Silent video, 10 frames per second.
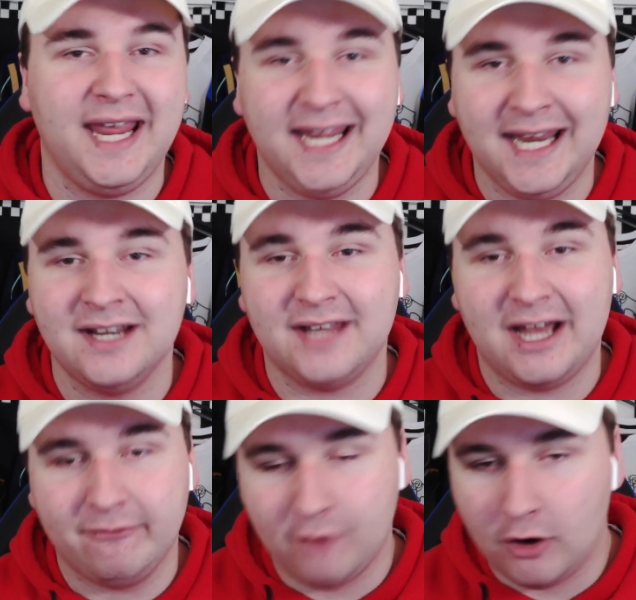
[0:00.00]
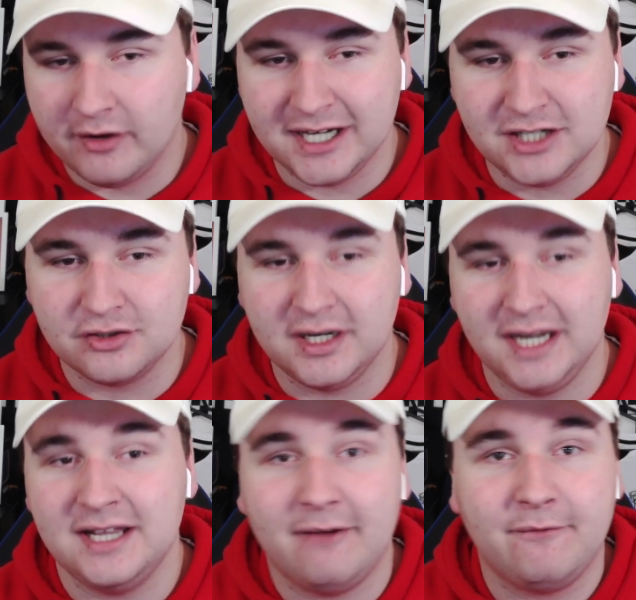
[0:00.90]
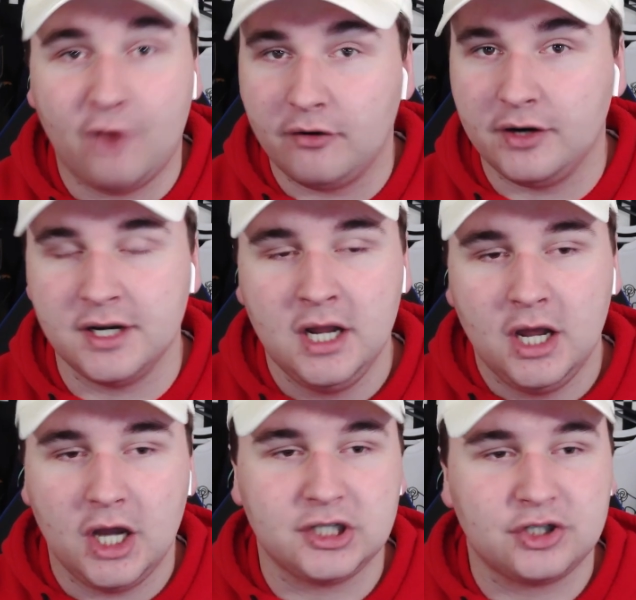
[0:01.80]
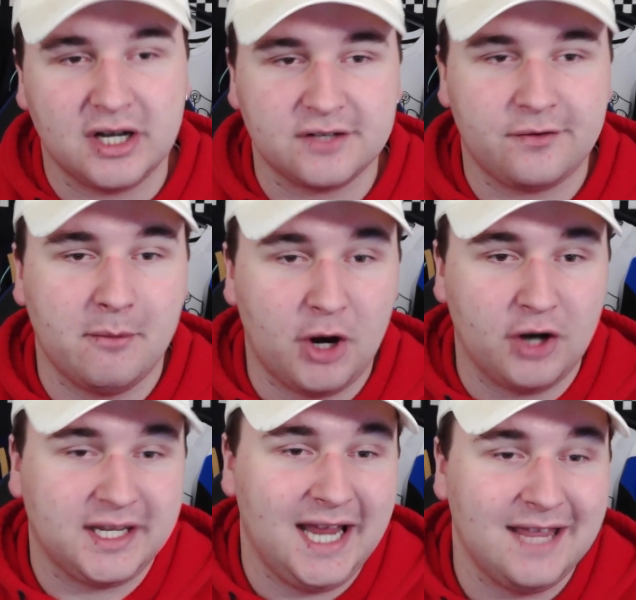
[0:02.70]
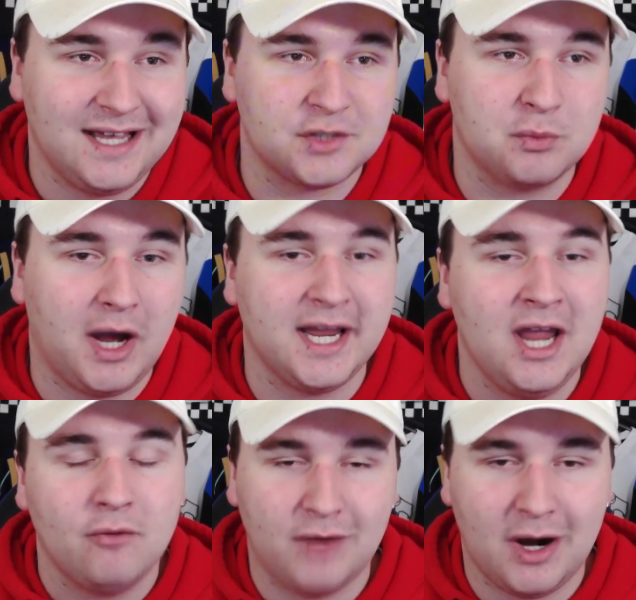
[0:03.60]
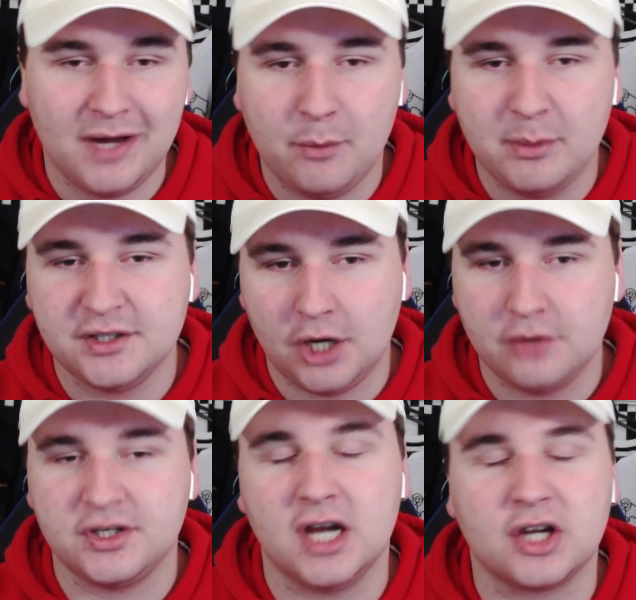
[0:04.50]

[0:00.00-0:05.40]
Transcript: in that foreign transfer market, and that's why Raul Albentosa